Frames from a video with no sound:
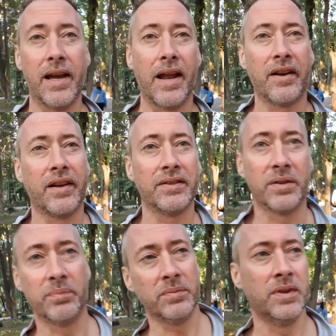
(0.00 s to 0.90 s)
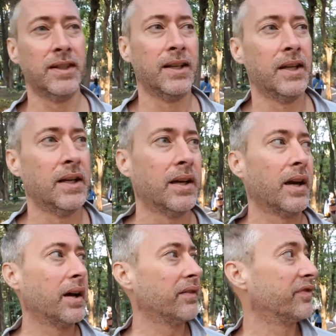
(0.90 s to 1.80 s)
anarchism,
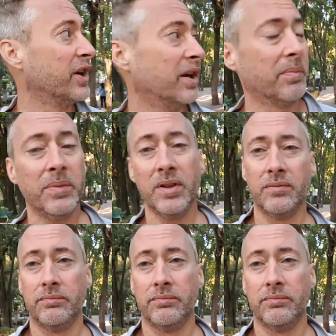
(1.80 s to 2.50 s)
freedom,